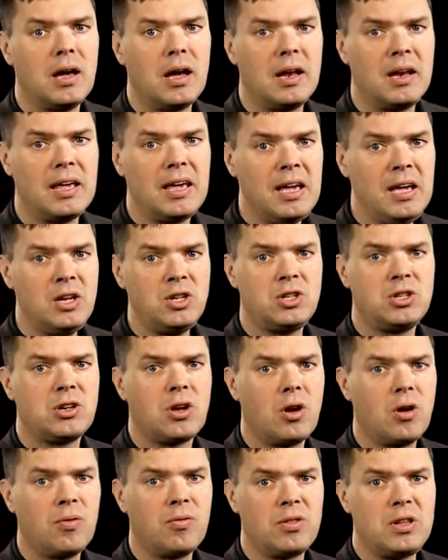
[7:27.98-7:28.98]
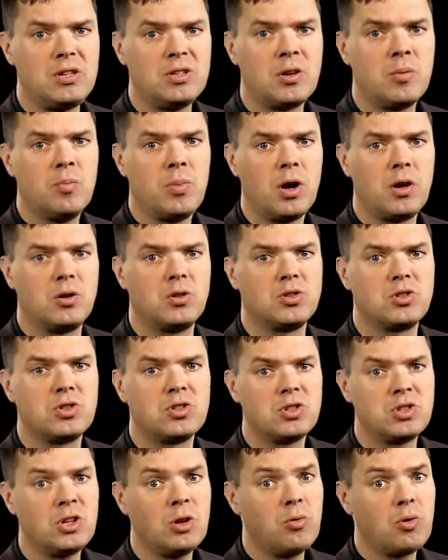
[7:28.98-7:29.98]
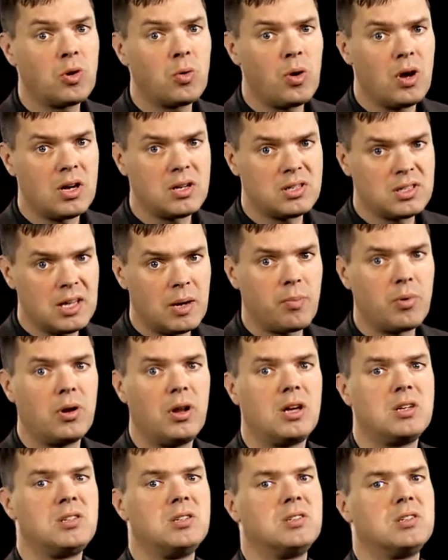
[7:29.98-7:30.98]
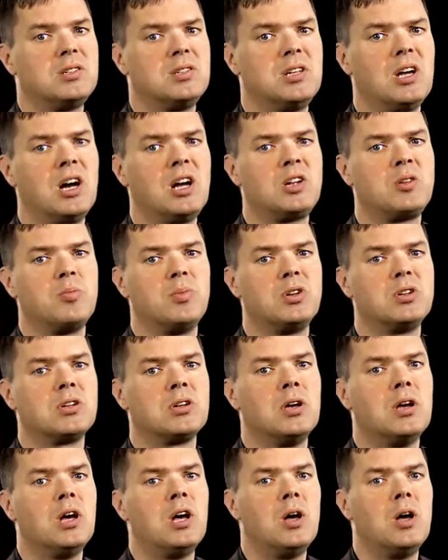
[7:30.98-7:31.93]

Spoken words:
And each of these components still requires separate license entitlement,